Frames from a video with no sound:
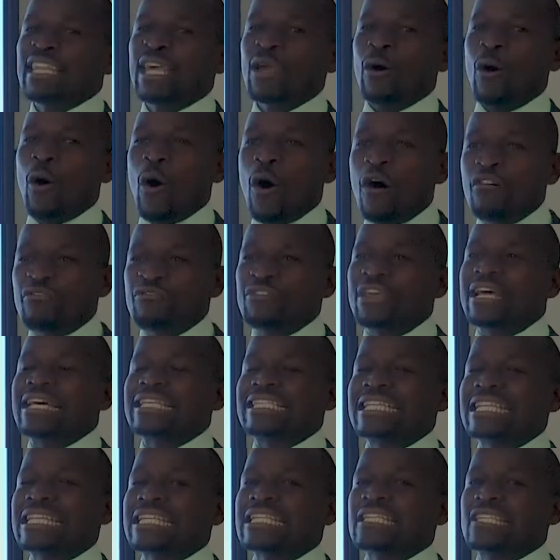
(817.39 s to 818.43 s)
the
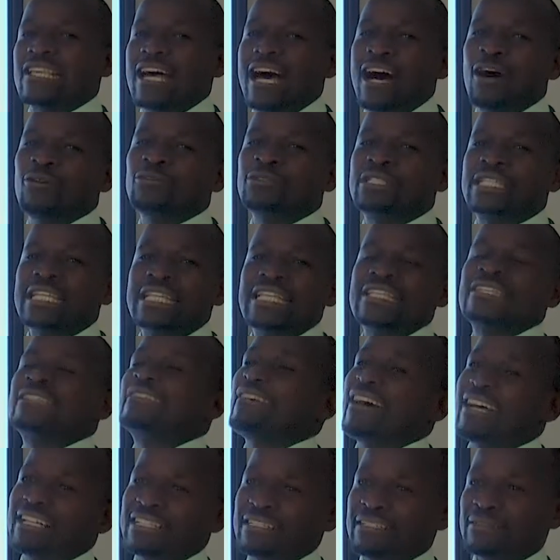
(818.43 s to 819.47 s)
obvious result is
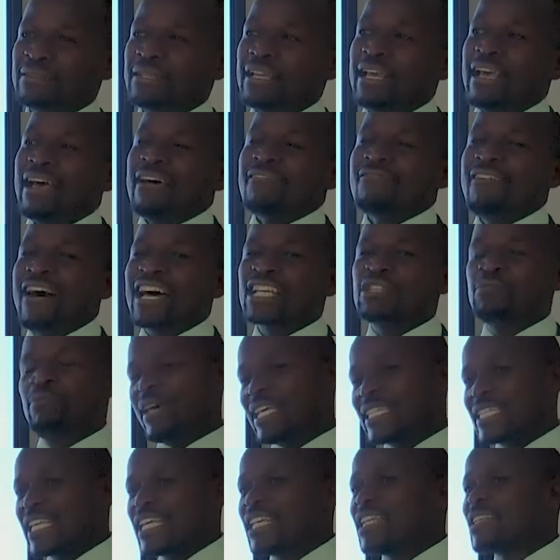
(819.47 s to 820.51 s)
that that
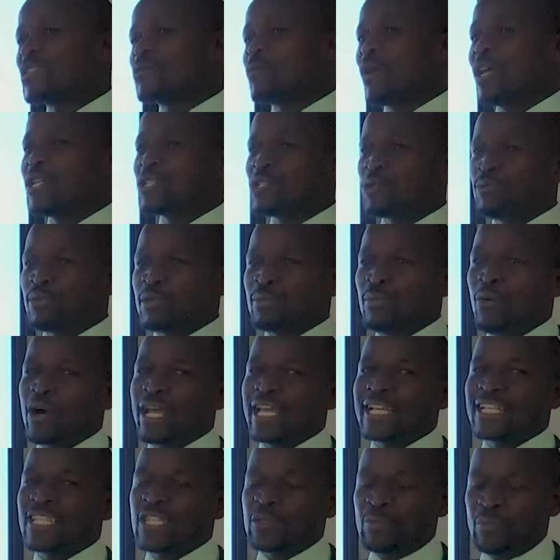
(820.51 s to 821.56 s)
person is going to be
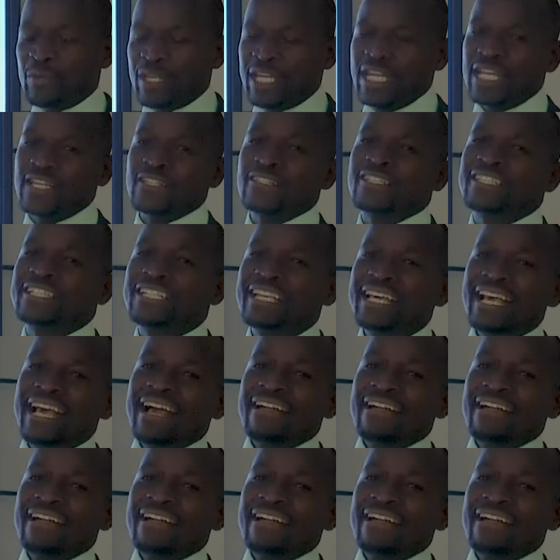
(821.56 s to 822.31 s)
more experienced.